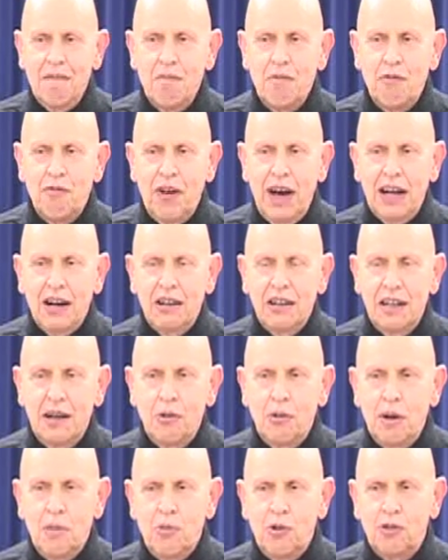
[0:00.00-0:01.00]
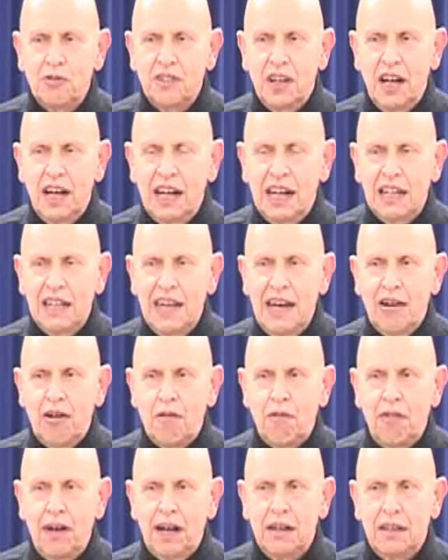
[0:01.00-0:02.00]
Finally, we moved on and
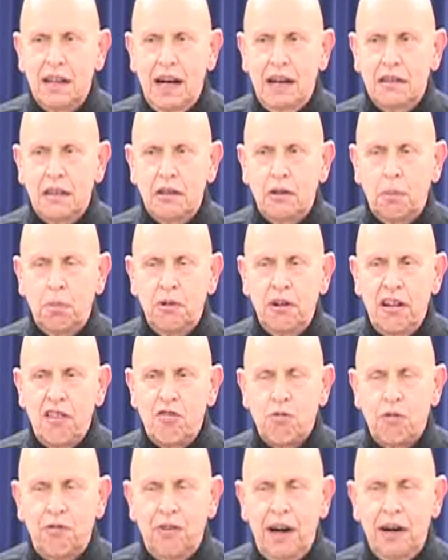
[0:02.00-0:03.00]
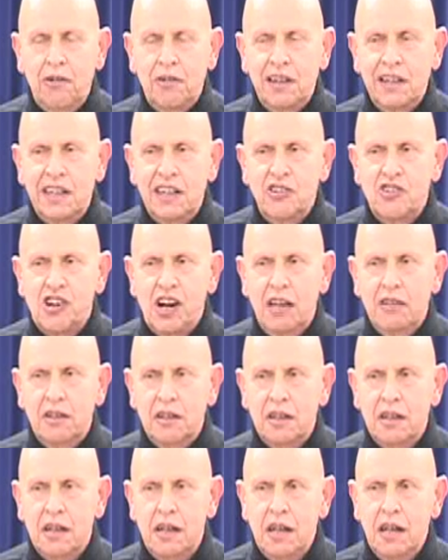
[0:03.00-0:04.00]
later found out that the police were firing at each
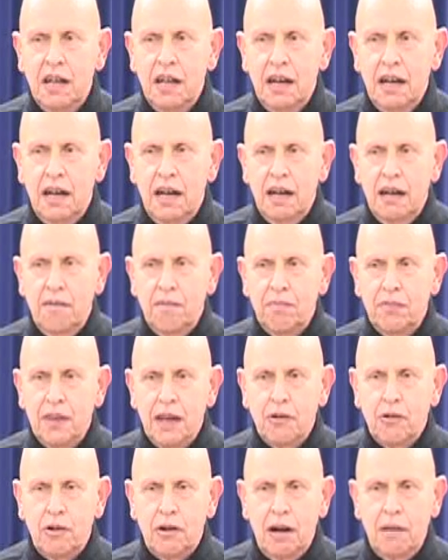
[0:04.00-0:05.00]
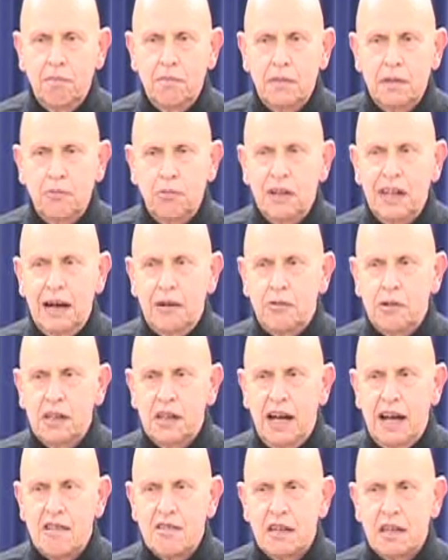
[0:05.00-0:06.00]
other. They were, without
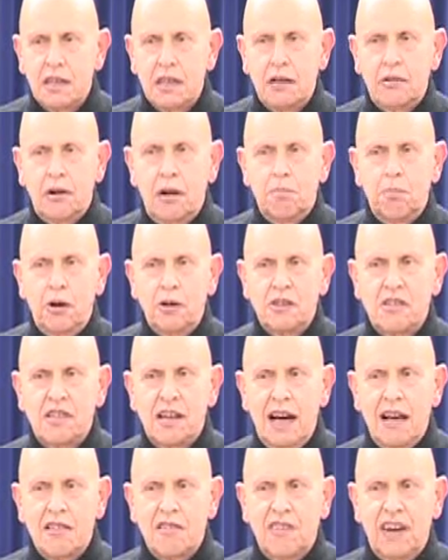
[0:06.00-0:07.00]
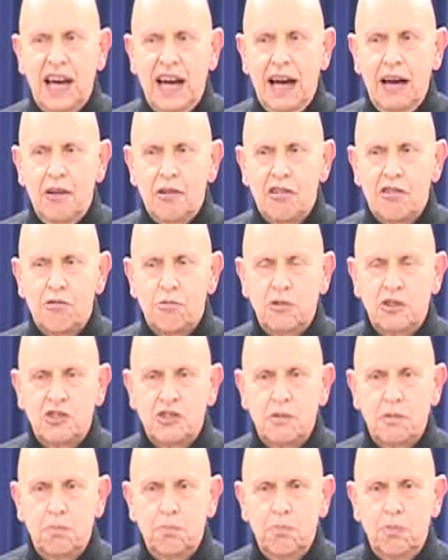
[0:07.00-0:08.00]
realizing it, they were on both sides of a house,
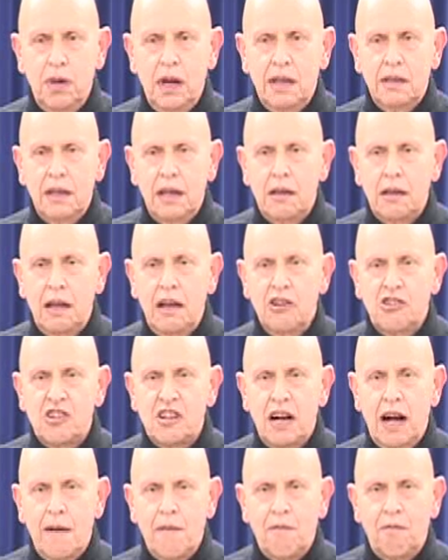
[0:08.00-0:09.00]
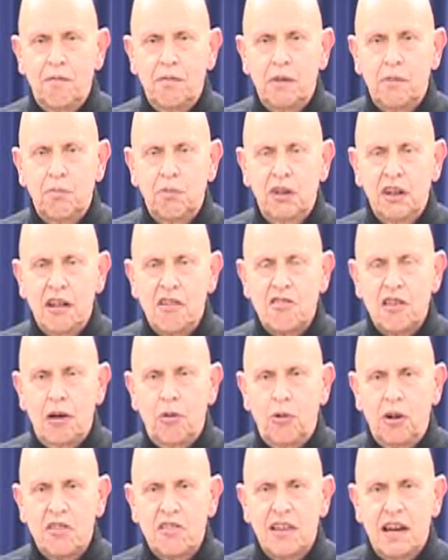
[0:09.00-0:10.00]
each time the police
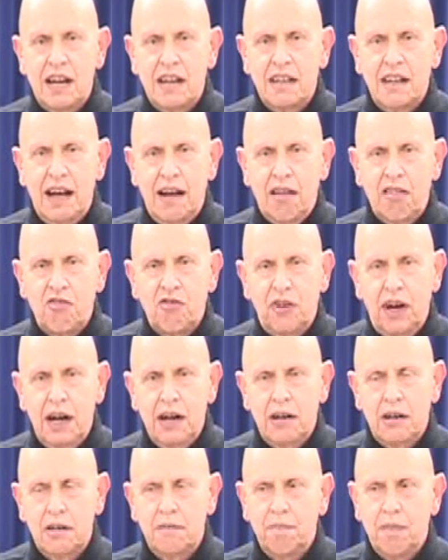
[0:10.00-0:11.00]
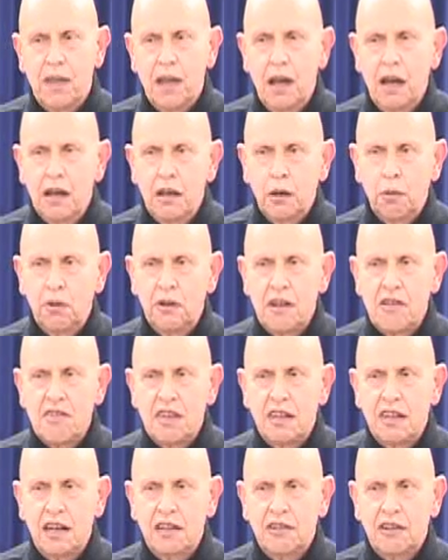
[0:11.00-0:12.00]
on one side of the house fired, the police
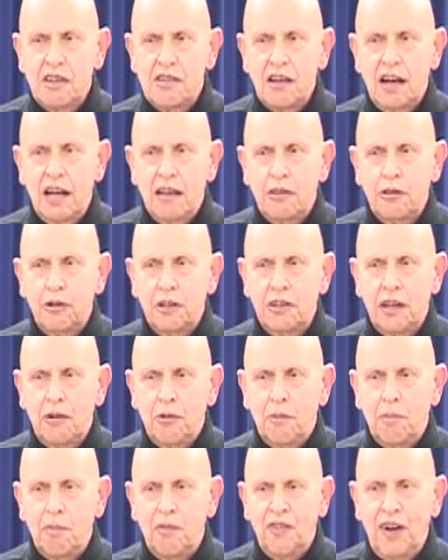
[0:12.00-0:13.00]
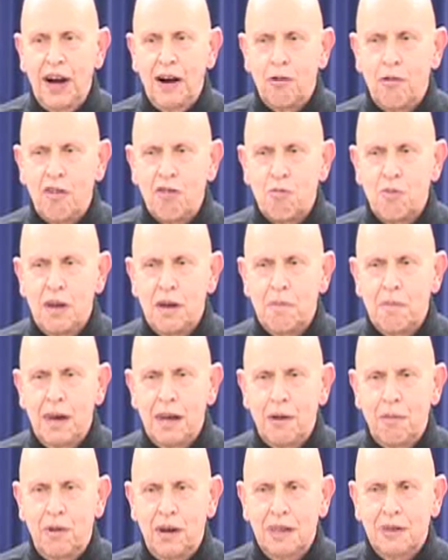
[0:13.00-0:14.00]
on the other side thought their fire was being
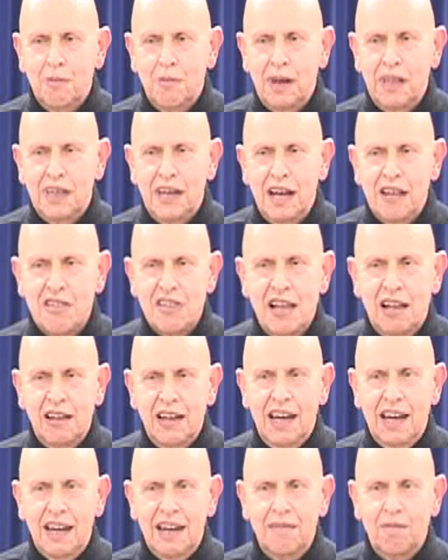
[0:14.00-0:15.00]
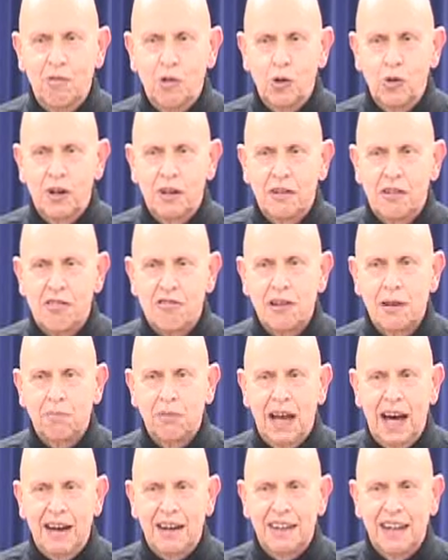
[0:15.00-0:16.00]
made upon them by the SLA, who had
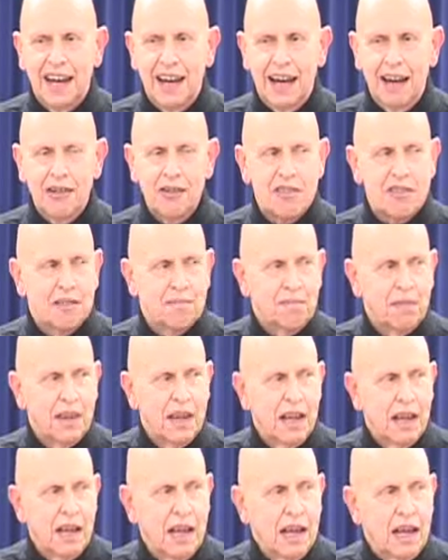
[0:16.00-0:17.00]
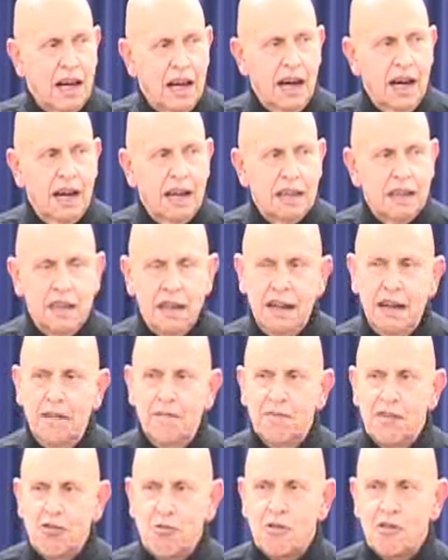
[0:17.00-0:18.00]
slipped out of the house. And
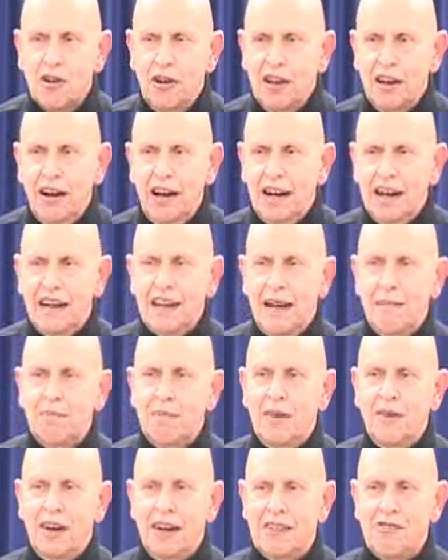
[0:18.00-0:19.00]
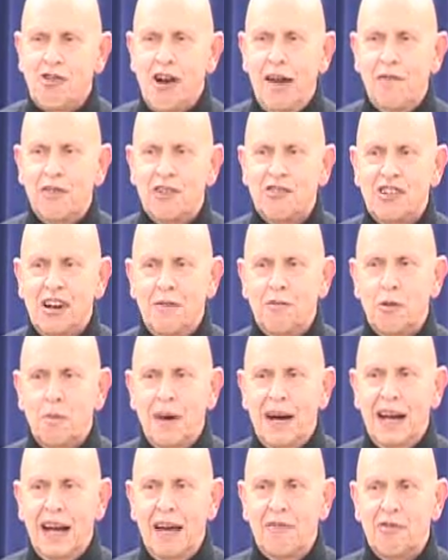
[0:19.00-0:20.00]
this was going on and kept me in this traffic jam for
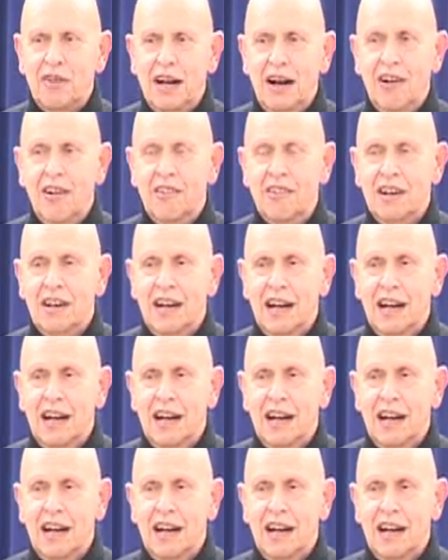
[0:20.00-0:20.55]
about half an hour.